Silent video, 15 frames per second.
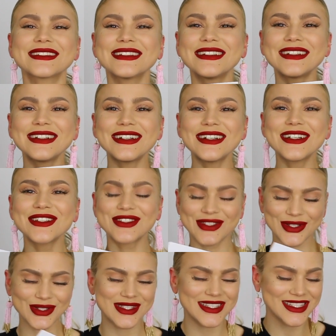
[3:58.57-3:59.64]
Åh,
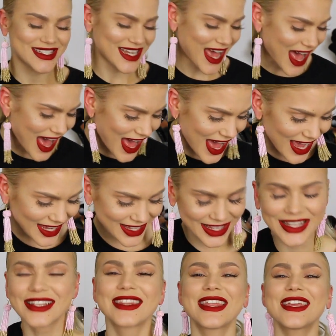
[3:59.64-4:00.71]
tusind
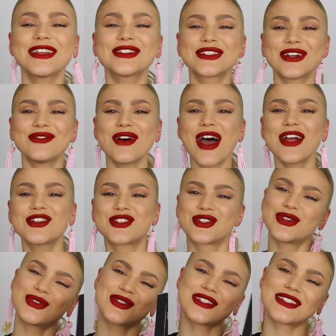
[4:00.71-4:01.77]
tak. Thank you so much.
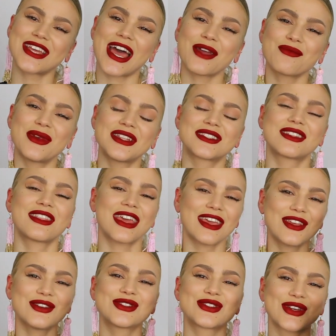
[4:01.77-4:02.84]
Tusind tak means
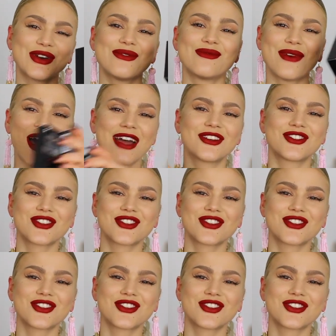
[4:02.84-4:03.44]
thank you so much.